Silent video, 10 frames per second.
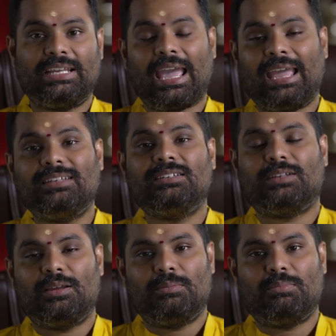and
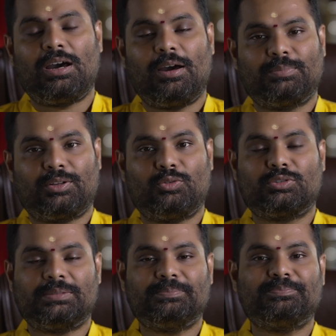Mahapradosham.